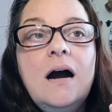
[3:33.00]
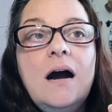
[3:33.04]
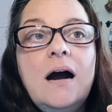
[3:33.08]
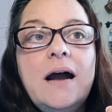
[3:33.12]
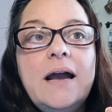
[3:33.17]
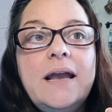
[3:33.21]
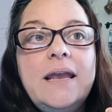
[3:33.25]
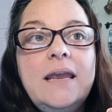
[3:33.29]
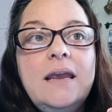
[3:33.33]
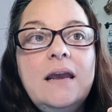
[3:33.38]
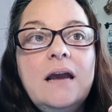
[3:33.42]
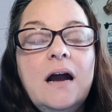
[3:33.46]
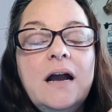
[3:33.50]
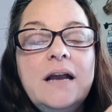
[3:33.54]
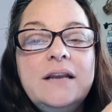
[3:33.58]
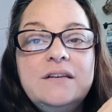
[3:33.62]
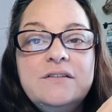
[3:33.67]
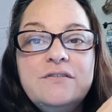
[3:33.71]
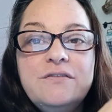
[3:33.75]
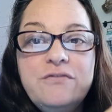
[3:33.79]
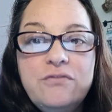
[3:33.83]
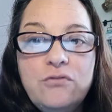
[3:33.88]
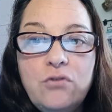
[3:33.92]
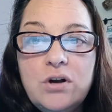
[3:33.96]
I
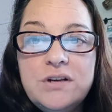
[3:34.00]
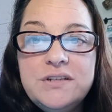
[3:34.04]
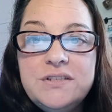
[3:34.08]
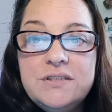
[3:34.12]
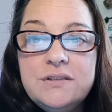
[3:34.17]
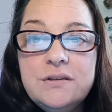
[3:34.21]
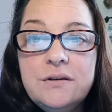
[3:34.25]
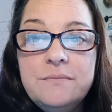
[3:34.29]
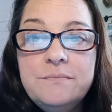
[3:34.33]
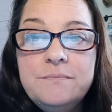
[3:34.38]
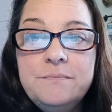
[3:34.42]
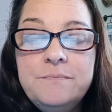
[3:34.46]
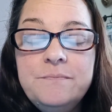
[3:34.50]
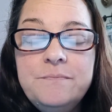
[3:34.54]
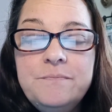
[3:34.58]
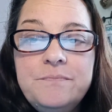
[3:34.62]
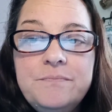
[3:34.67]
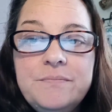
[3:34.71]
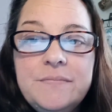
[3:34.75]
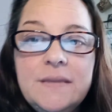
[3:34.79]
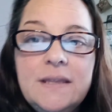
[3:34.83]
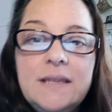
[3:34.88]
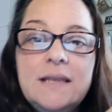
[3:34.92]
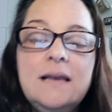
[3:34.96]
defrost them.
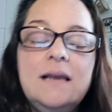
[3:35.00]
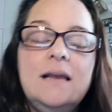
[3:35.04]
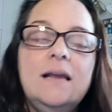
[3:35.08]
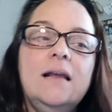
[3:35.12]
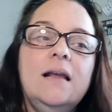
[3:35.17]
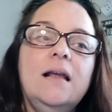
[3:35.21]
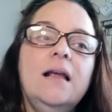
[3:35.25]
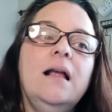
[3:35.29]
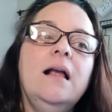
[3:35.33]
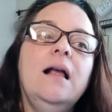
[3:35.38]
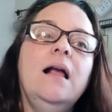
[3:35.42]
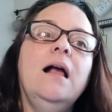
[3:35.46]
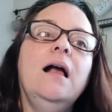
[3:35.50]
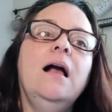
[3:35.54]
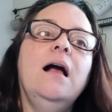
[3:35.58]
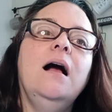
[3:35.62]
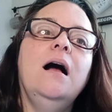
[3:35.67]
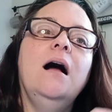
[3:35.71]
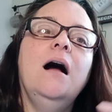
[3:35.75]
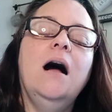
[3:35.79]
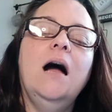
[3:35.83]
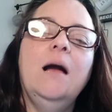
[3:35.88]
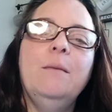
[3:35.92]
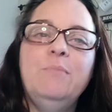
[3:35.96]

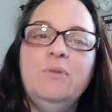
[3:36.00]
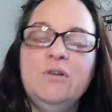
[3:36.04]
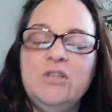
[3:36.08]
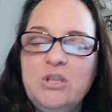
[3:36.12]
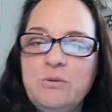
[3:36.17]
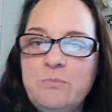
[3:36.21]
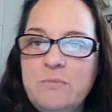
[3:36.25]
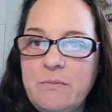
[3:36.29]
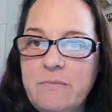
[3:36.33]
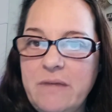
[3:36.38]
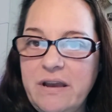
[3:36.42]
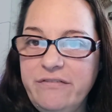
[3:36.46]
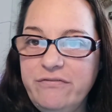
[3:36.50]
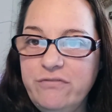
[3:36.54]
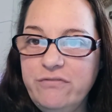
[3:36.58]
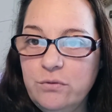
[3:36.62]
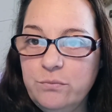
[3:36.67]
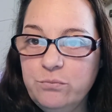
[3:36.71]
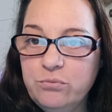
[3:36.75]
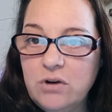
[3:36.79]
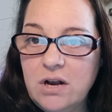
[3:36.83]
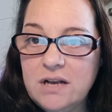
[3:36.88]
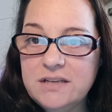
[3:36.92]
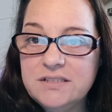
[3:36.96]
I put them in my
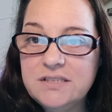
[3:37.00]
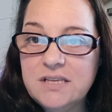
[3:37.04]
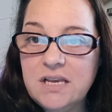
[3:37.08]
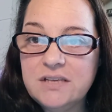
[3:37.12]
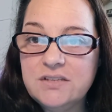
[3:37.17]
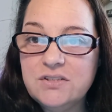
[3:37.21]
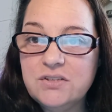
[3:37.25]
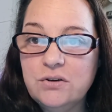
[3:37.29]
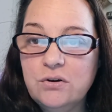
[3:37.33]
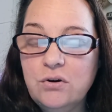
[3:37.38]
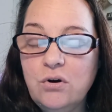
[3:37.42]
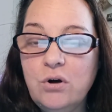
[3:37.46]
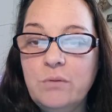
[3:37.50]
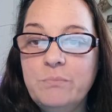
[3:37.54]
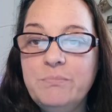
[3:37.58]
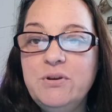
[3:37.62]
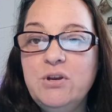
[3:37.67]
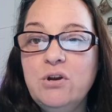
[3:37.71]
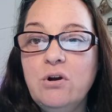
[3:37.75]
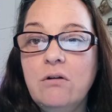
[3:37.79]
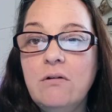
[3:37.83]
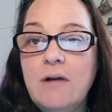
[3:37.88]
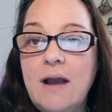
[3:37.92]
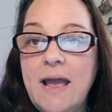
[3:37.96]
food processor on
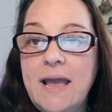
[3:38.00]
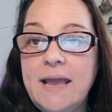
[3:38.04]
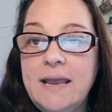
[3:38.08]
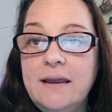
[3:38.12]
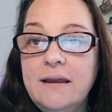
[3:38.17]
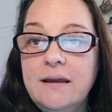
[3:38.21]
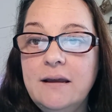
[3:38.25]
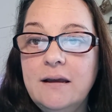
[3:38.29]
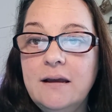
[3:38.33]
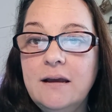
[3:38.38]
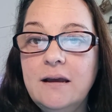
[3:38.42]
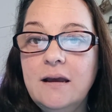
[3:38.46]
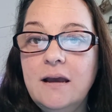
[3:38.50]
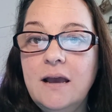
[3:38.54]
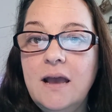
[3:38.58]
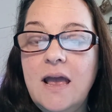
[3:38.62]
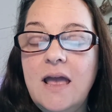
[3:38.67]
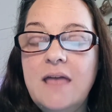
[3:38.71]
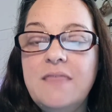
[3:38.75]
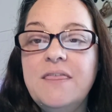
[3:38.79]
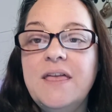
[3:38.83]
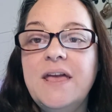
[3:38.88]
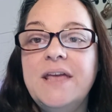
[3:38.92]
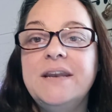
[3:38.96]
puree,
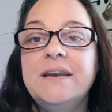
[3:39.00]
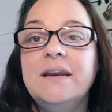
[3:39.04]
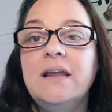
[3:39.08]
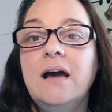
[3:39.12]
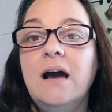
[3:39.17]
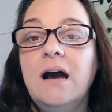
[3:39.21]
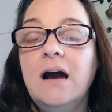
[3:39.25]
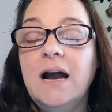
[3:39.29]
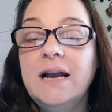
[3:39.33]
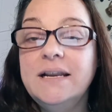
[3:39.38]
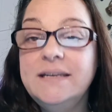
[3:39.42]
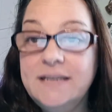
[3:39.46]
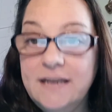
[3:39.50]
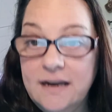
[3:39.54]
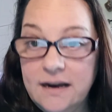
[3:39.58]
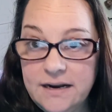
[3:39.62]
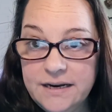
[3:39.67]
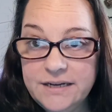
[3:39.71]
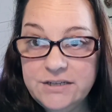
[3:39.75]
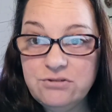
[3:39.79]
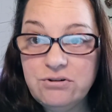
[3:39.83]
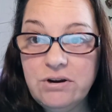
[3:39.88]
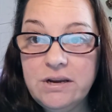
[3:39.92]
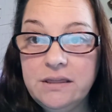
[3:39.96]
and then I
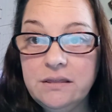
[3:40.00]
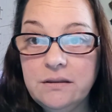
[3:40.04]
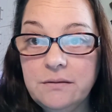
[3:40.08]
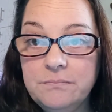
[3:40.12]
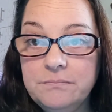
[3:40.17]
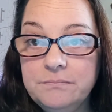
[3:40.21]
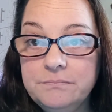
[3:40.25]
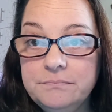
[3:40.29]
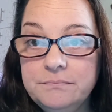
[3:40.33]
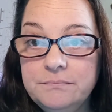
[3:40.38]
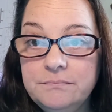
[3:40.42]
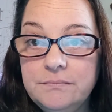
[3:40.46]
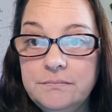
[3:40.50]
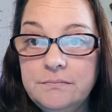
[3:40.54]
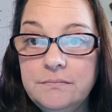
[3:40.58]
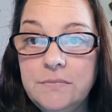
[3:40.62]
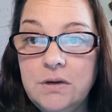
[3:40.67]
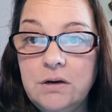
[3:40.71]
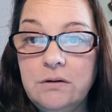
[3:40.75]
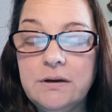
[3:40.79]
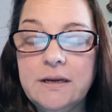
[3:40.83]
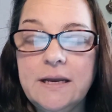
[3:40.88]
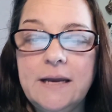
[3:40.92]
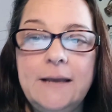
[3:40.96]
dehydrate
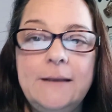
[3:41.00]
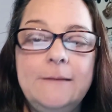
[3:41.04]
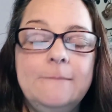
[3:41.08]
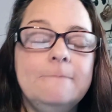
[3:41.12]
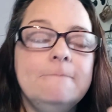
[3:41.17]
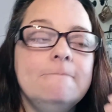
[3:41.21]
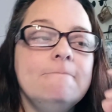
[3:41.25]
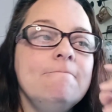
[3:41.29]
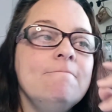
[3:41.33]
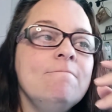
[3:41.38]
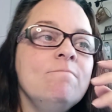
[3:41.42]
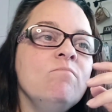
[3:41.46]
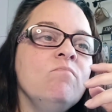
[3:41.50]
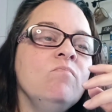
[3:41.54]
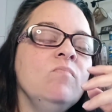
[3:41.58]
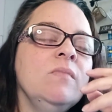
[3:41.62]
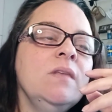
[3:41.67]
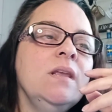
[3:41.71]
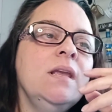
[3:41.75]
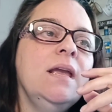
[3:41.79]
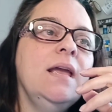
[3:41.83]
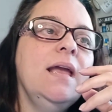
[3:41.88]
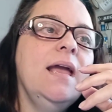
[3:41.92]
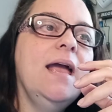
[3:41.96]
them. Okay,
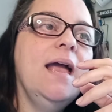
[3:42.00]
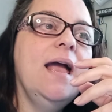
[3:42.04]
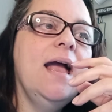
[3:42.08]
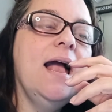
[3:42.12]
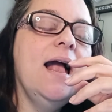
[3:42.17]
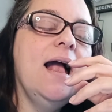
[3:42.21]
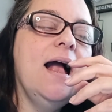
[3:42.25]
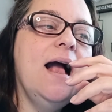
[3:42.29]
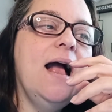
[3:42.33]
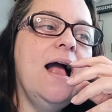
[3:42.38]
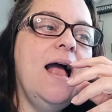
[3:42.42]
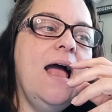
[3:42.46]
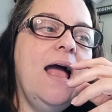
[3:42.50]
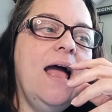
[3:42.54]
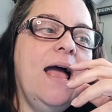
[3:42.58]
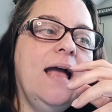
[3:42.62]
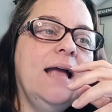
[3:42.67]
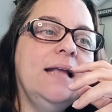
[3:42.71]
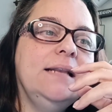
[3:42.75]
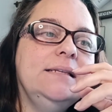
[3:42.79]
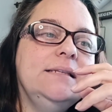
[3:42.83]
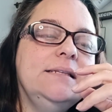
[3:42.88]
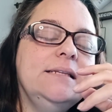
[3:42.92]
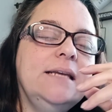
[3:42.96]

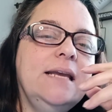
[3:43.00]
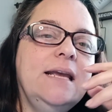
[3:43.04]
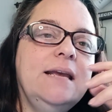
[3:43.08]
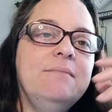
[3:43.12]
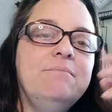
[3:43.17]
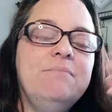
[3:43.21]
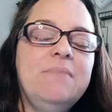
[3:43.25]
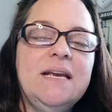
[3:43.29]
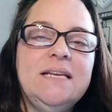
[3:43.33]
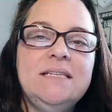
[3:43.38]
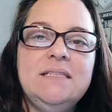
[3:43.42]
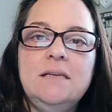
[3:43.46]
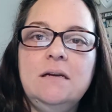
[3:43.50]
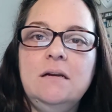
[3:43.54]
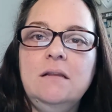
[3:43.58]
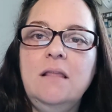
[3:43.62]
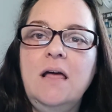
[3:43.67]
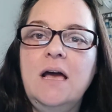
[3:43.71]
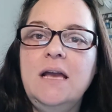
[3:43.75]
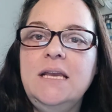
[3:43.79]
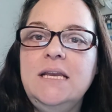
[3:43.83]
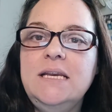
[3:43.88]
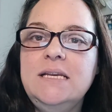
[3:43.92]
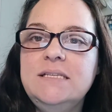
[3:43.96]
and it makes it a
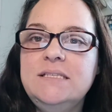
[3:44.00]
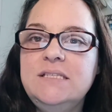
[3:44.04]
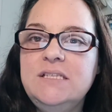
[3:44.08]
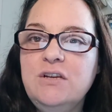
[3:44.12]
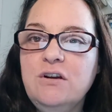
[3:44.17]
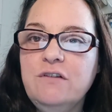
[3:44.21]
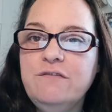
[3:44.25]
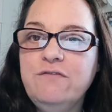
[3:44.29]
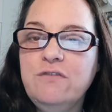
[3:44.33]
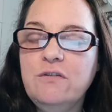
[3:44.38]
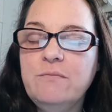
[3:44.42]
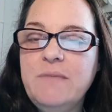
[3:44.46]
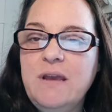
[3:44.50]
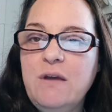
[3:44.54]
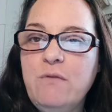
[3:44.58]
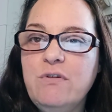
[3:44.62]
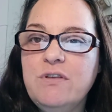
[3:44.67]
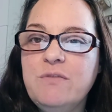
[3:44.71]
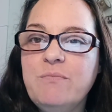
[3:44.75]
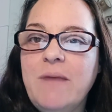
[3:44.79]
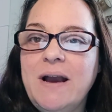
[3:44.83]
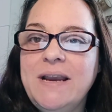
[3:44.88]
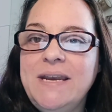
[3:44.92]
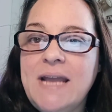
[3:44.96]
lot easier for me
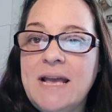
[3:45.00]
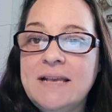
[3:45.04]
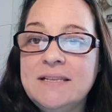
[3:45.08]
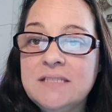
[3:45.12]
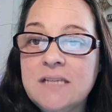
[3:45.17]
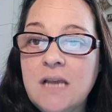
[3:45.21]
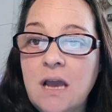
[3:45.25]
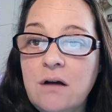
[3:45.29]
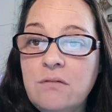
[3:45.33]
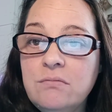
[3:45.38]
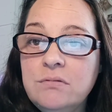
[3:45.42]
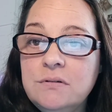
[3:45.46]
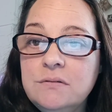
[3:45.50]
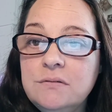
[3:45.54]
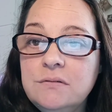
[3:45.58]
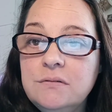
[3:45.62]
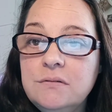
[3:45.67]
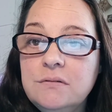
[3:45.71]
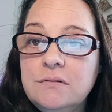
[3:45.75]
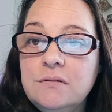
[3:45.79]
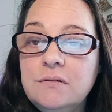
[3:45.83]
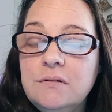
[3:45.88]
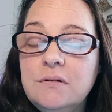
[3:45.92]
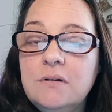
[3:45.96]
with my Nesco,
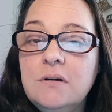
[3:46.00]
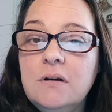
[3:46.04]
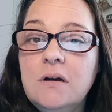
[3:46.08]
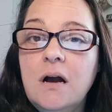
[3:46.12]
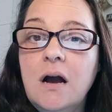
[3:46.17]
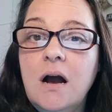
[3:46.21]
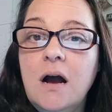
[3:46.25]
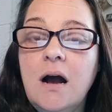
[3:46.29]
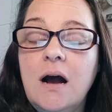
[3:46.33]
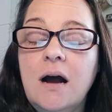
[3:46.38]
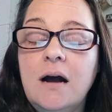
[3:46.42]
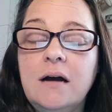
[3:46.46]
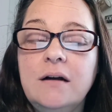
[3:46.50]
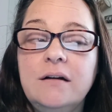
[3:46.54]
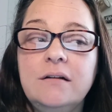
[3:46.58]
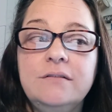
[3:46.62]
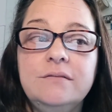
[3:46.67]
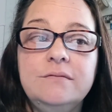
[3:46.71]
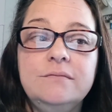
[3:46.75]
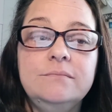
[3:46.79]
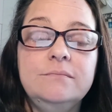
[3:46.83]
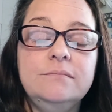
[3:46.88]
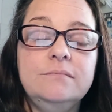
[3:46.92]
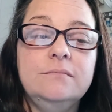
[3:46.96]

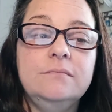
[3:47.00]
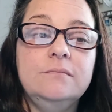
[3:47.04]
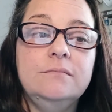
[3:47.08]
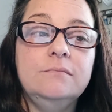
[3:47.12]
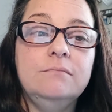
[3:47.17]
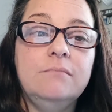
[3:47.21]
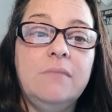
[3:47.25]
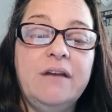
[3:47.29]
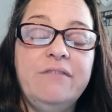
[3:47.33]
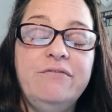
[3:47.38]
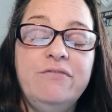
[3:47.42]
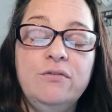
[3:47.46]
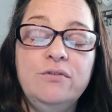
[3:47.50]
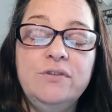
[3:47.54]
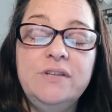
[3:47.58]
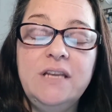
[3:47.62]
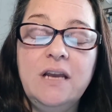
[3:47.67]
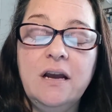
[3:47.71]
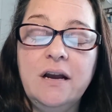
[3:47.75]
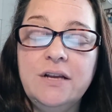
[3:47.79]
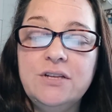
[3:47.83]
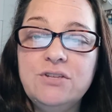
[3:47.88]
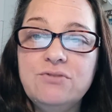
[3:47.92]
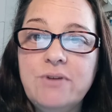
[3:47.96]
my food
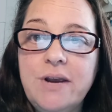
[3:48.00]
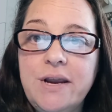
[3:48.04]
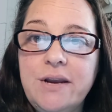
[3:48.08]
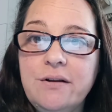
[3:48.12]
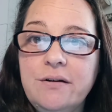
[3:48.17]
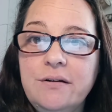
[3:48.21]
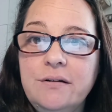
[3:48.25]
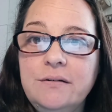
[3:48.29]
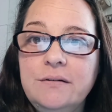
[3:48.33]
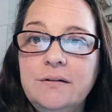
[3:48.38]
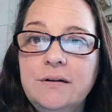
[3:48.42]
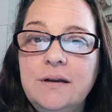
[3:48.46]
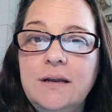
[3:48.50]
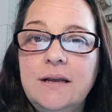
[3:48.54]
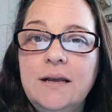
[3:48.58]
dehydrator.